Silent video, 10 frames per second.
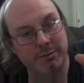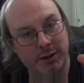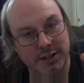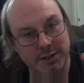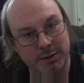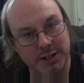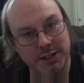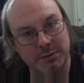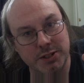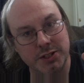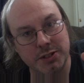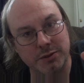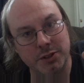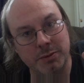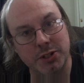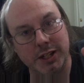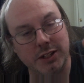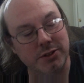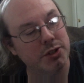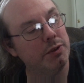was probably just because there was just so, so much
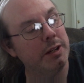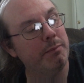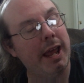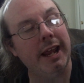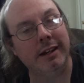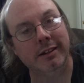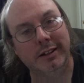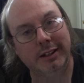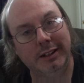like shooting pain